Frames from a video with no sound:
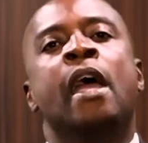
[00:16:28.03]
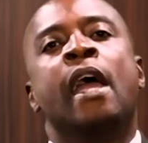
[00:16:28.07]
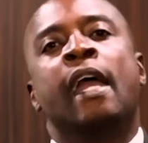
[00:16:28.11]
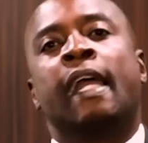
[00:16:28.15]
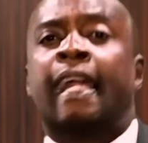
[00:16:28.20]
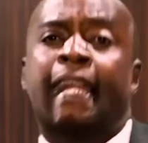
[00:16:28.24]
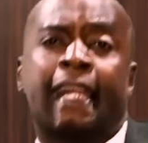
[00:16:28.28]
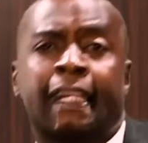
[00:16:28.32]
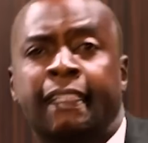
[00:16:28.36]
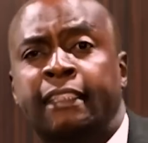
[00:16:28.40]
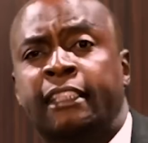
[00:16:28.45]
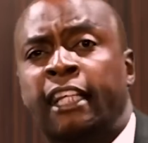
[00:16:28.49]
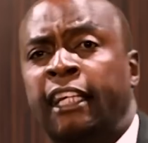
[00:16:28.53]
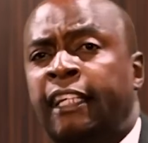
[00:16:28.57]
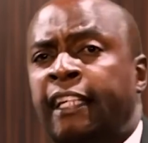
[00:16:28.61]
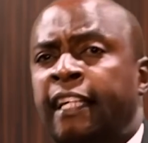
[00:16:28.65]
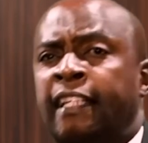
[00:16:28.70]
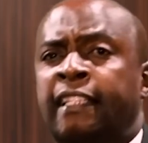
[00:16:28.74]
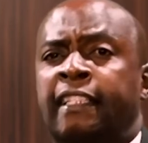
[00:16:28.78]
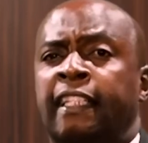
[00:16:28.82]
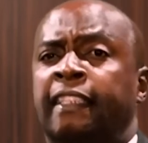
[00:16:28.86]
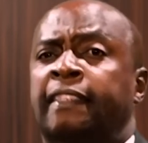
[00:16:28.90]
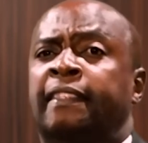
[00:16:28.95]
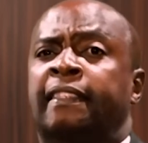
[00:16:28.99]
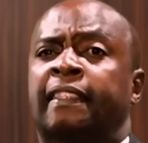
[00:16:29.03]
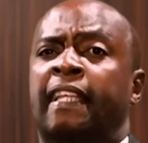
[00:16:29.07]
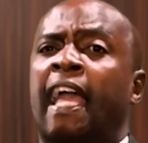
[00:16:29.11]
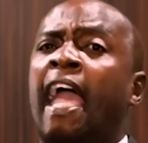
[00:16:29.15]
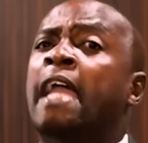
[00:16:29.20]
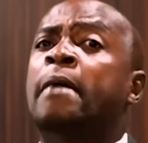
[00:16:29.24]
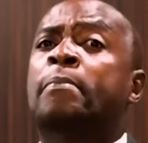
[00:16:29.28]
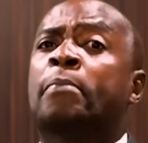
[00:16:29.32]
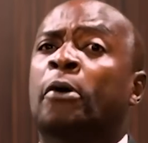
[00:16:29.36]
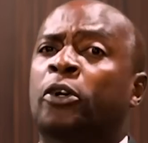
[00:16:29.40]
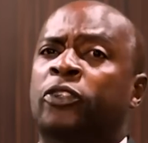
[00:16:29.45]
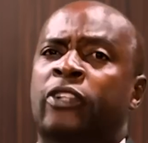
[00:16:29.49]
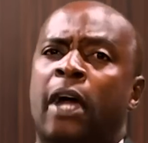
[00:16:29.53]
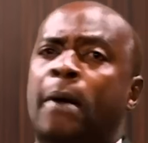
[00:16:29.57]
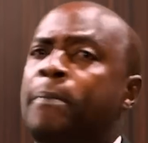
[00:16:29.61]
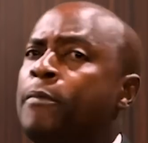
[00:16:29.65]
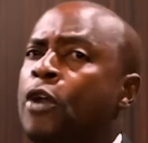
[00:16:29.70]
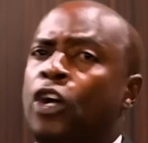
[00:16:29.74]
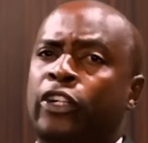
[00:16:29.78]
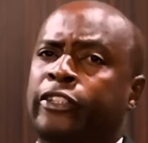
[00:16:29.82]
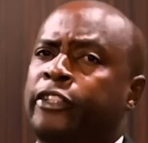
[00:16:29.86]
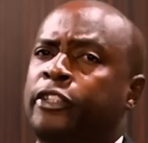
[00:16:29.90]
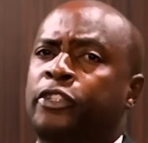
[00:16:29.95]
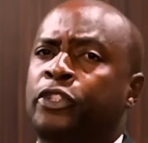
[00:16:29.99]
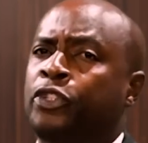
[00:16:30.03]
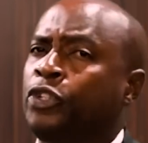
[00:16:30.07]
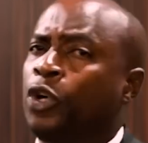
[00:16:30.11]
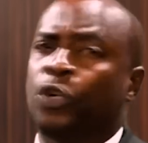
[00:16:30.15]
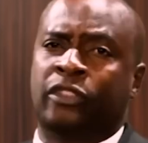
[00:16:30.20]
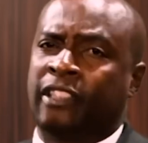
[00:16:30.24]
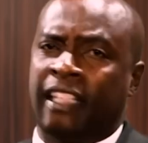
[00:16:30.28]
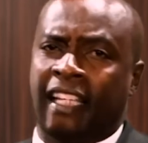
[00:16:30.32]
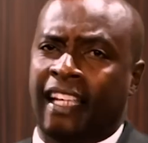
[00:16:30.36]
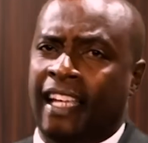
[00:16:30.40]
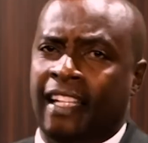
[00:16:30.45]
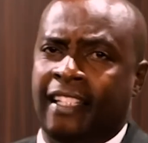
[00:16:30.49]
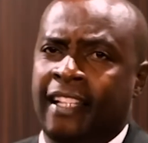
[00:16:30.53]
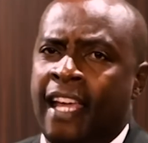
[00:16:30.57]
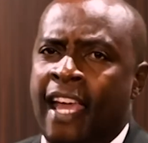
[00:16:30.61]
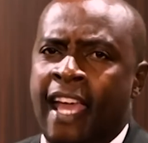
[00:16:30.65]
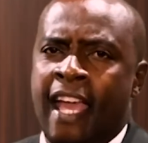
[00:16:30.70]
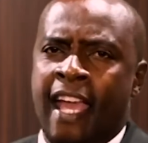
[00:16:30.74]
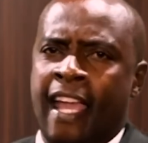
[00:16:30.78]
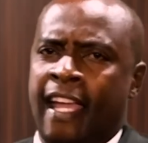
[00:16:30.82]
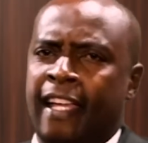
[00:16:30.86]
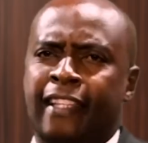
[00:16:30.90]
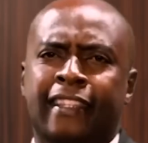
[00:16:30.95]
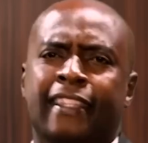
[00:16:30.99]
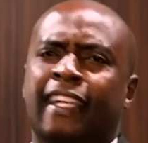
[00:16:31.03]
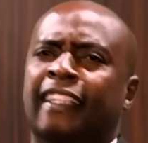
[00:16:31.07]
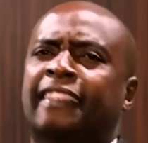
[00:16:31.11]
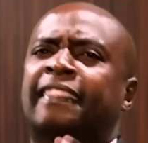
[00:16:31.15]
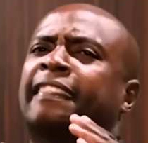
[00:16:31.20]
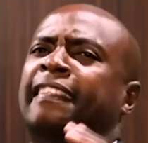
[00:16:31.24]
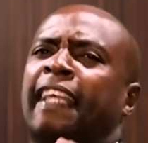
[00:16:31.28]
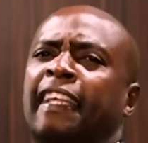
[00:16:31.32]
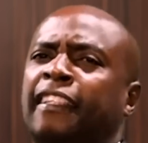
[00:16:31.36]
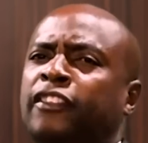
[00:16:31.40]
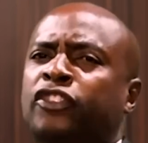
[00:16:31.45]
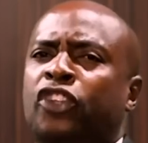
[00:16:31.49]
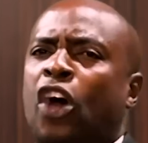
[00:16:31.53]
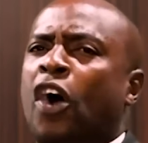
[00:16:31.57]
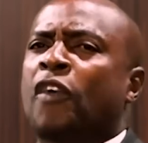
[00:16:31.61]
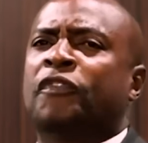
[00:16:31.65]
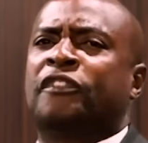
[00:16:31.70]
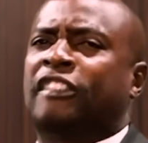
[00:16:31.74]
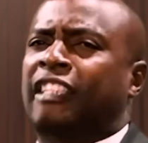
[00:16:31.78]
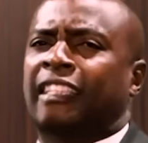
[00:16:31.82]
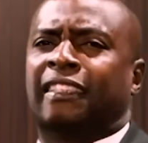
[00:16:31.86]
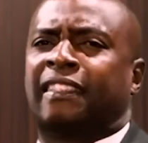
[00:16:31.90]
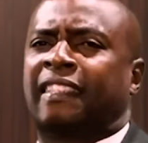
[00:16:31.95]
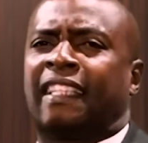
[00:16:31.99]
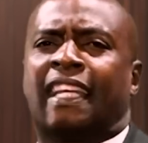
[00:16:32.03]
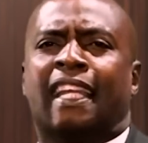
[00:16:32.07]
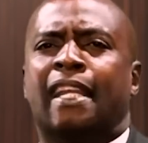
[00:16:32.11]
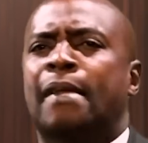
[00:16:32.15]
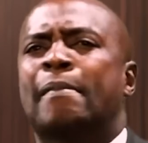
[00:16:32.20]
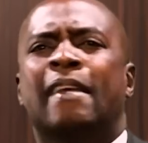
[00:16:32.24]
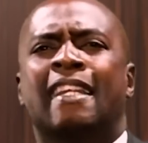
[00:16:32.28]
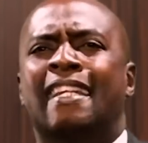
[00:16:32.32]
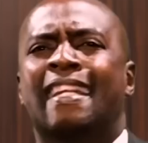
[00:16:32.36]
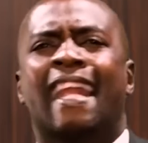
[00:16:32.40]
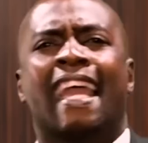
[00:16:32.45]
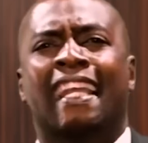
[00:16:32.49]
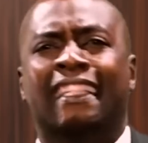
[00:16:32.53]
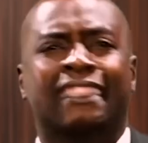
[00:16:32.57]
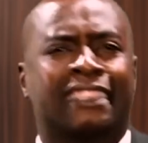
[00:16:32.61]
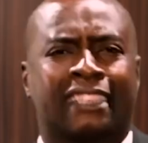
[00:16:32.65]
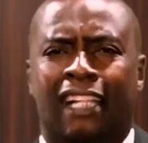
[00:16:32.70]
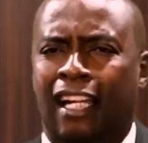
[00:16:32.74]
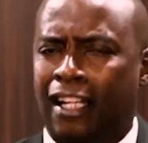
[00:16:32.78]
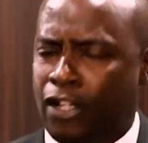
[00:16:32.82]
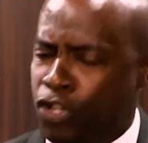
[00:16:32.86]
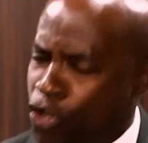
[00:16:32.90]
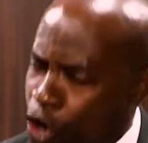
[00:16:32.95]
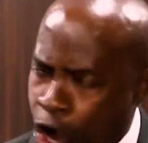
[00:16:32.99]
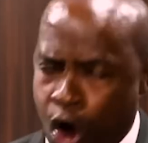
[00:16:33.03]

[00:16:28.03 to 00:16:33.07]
Can I get it disabled? I'm not using it in the sense of discrimination.